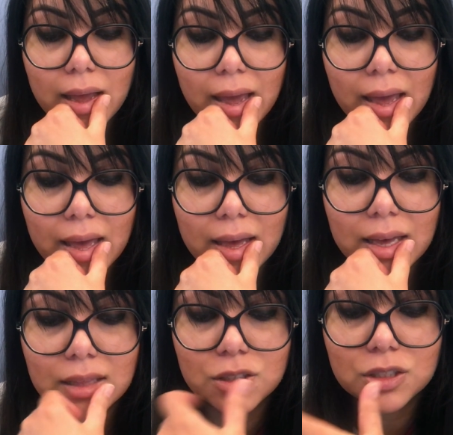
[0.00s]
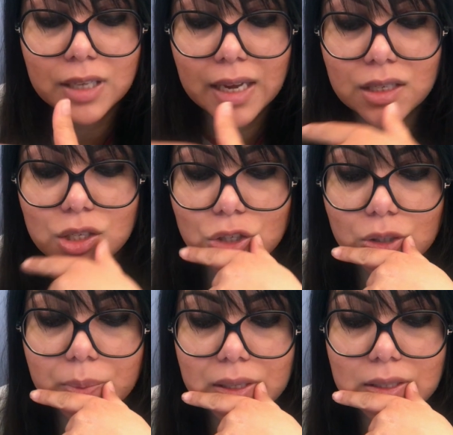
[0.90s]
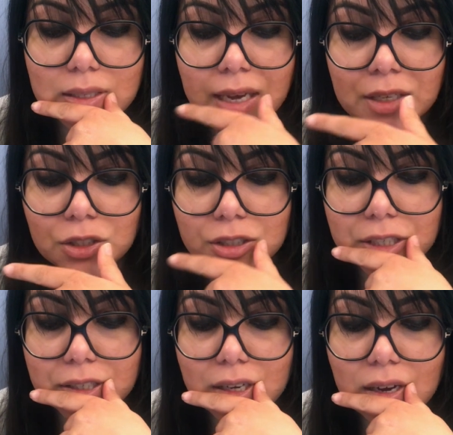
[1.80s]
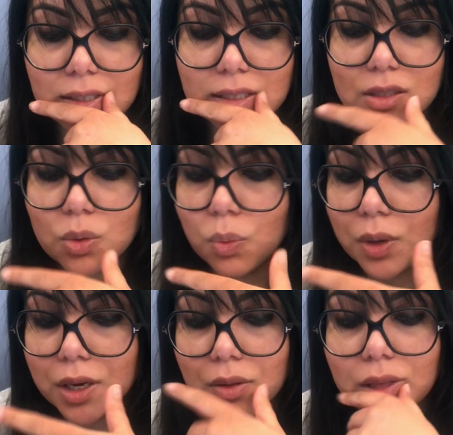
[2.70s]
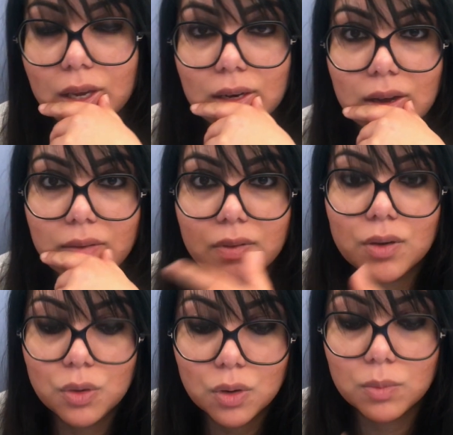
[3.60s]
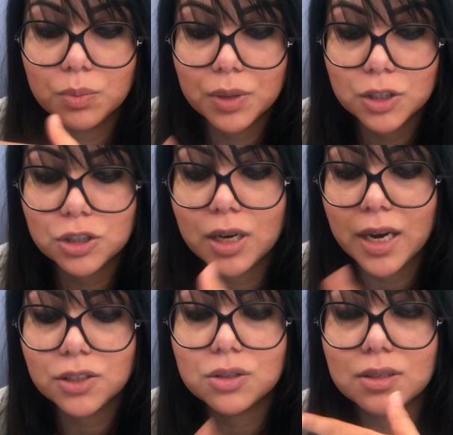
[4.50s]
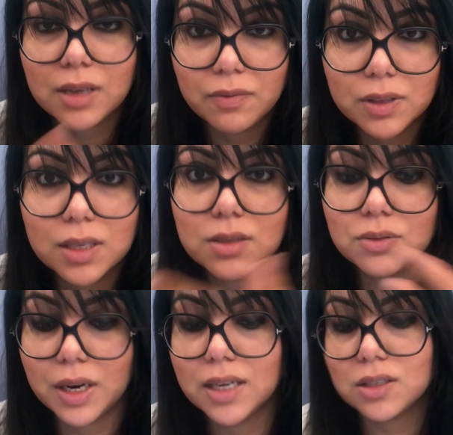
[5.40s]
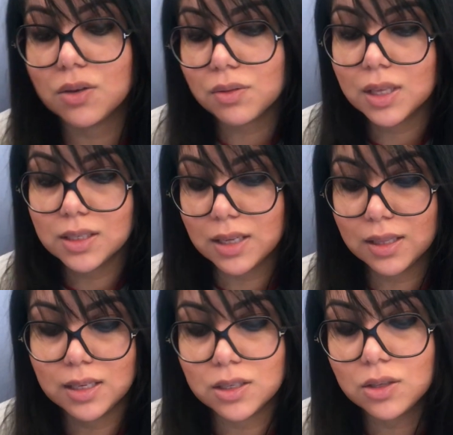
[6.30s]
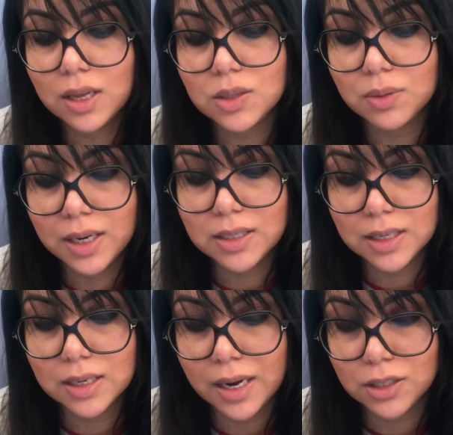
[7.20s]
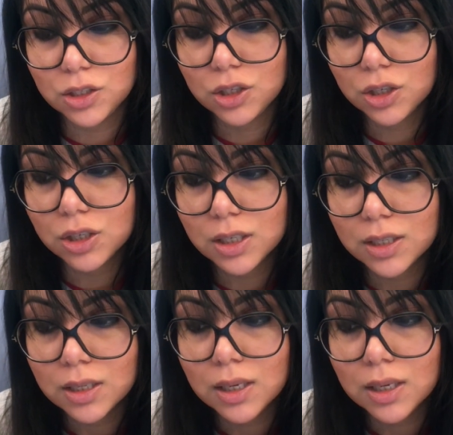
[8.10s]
and there's gait disturbance and urinary incontinence. What are you thinking of? Normal pressure hydrocephalus, right? So things like this. So that's what I did. I took